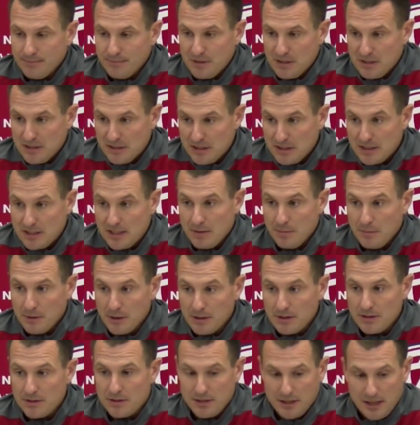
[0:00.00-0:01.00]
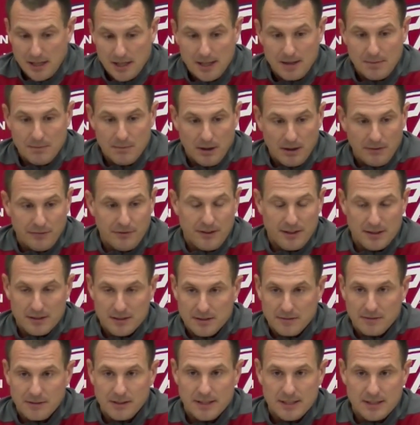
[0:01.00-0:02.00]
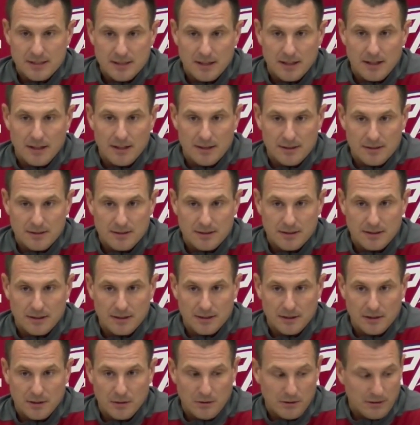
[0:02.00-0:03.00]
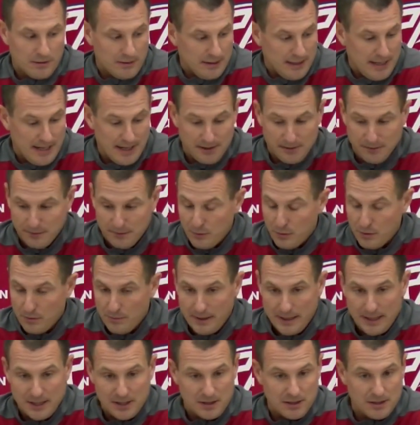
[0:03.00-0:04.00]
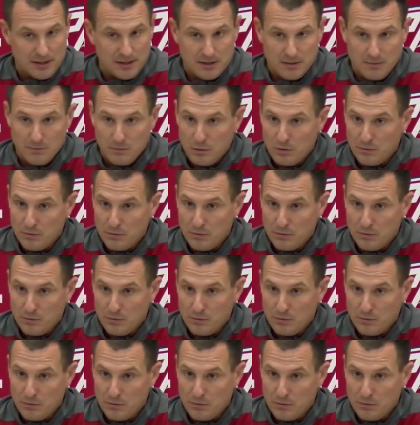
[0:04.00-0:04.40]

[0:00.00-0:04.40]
similar scheme offensively to us. A lot of formations and